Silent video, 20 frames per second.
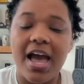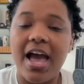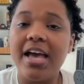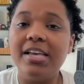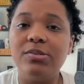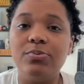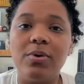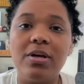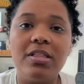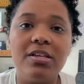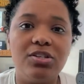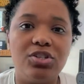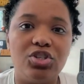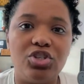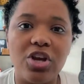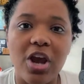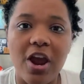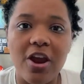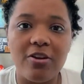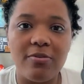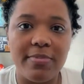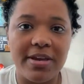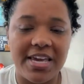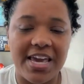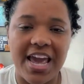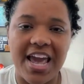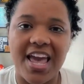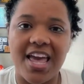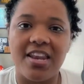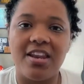as well as Jared
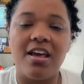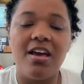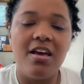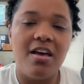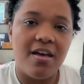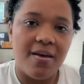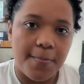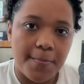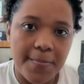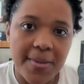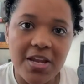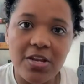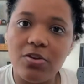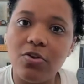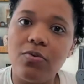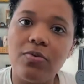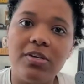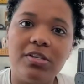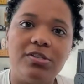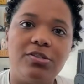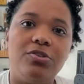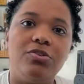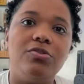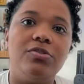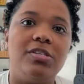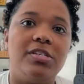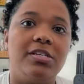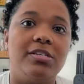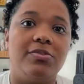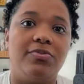McCann, made no
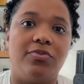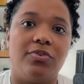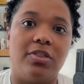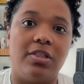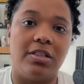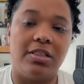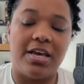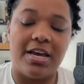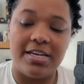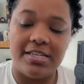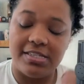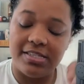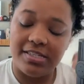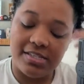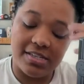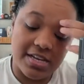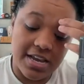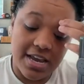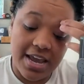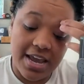excuses for the lights.